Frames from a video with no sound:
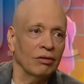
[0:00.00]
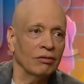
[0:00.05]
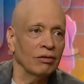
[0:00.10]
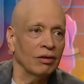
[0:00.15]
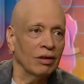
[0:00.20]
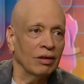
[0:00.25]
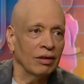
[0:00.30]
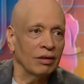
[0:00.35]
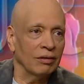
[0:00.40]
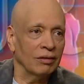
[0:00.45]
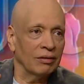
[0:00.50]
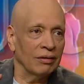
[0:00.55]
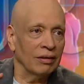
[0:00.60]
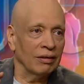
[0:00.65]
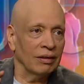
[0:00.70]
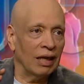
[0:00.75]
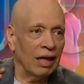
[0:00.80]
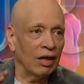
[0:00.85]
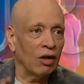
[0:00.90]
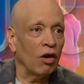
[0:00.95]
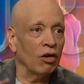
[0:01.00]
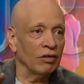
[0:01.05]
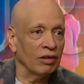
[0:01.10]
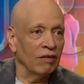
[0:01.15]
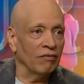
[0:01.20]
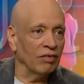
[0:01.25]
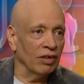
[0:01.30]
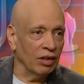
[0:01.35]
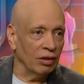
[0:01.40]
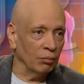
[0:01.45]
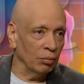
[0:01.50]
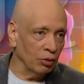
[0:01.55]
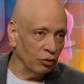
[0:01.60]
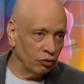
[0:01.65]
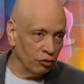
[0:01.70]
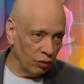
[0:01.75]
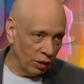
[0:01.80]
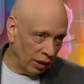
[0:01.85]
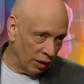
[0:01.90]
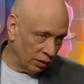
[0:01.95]
that I called Devil in a
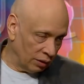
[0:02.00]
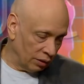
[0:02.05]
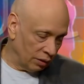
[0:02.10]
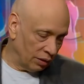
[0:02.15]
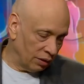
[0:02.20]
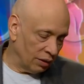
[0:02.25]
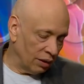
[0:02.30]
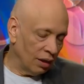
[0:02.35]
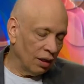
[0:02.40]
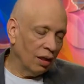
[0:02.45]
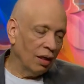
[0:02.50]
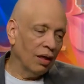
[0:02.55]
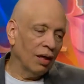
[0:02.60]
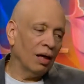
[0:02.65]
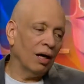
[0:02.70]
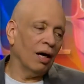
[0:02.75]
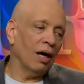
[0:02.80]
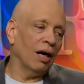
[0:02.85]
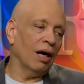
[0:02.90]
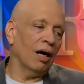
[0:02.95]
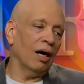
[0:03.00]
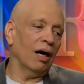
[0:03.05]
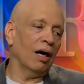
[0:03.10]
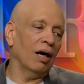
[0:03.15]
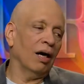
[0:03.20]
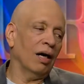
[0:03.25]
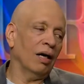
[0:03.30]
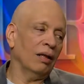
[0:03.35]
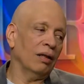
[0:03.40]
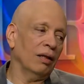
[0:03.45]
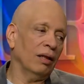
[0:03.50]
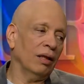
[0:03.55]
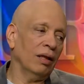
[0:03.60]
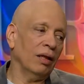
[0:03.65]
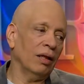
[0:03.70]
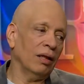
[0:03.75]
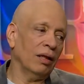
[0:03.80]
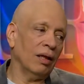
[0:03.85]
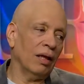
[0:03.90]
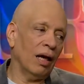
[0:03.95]
Blue Dress. And
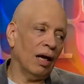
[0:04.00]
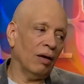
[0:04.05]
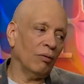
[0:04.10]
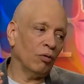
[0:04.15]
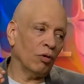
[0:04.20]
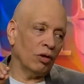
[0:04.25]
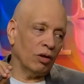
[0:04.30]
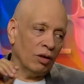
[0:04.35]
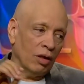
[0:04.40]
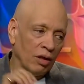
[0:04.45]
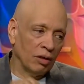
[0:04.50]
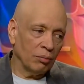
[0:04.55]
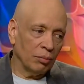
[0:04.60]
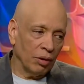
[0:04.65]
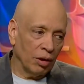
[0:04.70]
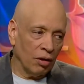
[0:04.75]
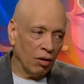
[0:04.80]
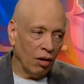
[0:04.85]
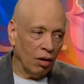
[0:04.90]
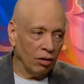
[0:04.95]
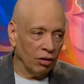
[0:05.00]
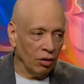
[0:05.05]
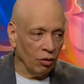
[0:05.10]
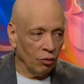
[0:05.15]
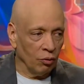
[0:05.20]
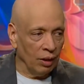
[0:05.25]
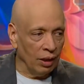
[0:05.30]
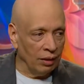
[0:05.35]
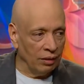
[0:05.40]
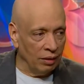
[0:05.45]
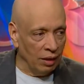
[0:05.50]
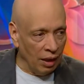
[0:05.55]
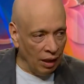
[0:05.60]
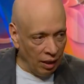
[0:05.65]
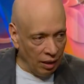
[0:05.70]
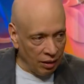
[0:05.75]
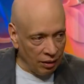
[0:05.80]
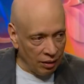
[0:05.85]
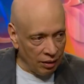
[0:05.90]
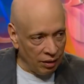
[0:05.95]
then I wrote another book called A Red
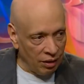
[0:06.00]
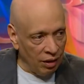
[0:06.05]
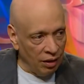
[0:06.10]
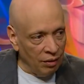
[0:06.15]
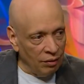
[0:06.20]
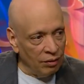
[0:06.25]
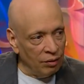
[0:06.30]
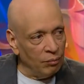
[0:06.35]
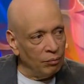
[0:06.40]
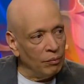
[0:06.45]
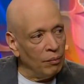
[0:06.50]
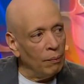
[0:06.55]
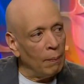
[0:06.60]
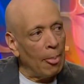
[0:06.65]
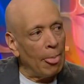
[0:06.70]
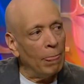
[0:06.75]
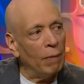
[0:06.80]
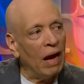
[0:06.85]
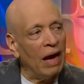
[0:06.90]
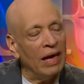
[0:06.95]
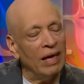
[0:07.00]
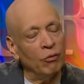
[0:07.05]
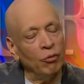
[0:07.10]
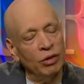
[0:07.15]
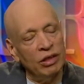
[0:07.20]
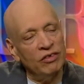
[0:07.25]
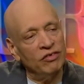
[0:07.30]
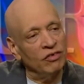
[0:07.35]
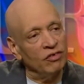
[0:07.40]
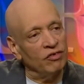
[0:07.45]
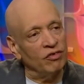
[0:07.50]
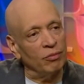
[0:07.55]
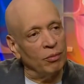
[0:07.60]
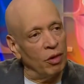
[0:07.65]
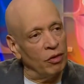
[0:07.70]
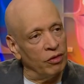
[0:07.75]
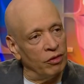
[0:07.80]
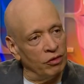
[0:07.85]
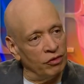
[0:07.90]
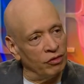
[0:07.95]
Death. I had reasons for
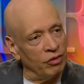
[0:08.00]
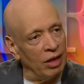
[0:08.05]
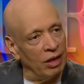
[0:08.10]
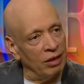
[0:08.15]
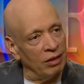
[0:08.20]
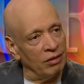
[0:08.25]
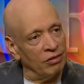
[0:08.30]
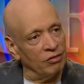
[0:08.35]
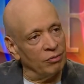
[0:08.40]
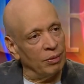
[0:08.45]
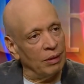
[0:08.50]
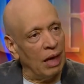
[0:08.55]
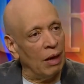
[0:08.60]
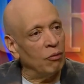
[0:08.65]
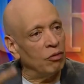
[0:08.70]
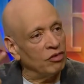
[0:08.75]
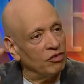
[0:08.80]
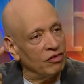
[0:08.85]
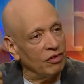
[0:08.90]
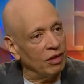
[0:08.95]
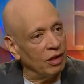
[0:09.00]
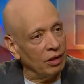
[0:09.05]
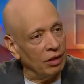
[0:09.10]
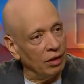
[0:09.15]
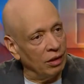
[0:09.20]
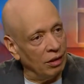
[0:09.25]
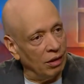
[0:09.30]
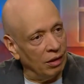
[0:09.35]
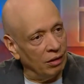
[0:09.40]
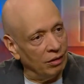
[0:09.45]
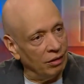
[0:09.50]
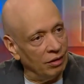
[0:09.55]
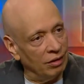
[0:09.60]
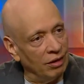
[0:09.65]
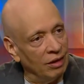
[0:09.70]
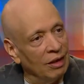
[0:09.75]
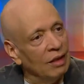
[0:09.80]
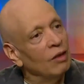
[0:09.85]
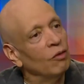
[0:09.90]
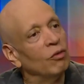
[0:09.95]
both of those titles, but I wasn't thinking color.
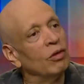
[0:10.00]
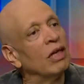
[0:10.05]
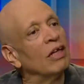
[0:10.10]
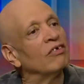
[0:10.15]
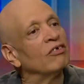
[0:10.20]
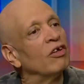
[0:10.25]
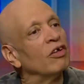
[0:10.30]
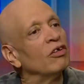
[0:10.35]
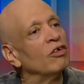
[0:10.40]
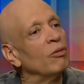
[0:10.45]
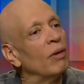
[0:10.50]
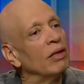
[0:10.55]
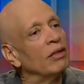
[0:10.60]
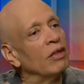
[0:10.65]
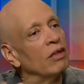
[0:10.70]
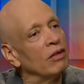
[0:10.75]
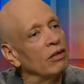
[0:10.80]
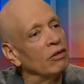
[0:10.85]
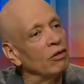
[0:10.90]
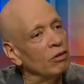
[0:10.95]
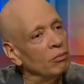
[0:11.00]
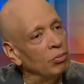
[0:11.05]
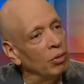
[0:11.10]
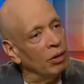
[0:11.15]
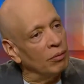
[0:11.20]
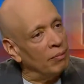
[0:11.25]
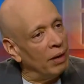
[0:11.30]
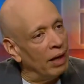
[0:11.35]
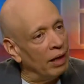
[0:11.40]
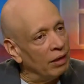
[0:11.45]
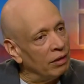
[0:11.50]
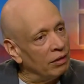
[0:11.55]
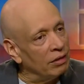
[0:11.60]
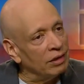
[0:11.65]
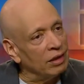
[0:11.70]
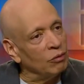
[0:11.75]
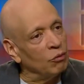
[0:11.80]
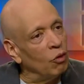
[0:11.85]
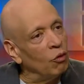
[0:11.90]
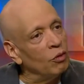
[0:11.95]
When I started to write the third book, my editor
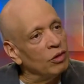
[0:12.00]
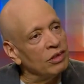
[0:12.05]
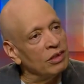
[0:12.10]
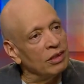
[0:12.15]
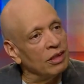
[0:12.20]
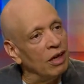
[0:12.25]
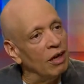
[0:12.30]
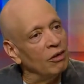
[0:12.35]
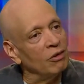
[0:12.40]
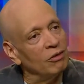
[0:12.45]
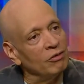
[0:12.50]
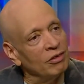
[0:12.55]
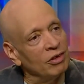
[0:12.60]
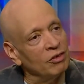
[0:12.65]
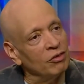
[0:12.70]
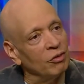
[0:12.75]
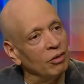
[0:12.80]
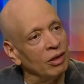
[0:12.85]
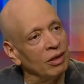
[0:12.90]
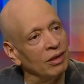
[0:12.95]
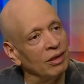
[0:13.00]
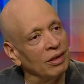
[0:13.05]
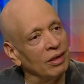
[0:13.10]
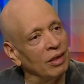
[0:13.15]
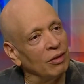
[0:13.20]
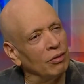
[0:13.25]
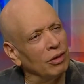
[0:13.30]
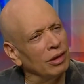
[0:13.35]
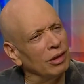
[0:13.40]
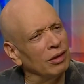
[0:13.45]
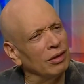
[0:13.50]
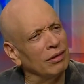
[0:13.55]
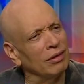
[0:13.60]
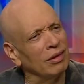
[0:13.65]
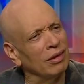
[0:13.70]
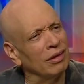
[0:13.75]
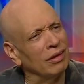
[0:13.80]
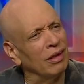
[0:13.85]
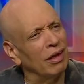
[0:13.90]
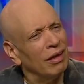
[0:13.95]
said, well, what's the color of this one? And I went,
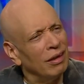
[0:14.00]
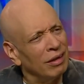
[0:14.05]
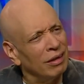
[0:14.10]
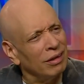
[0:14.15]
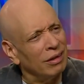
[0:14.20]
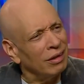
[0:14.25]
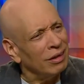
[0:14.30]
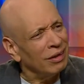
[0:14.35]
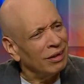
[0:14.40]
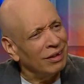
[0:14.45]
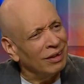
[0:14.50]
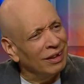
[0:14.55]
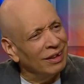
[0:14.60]
color?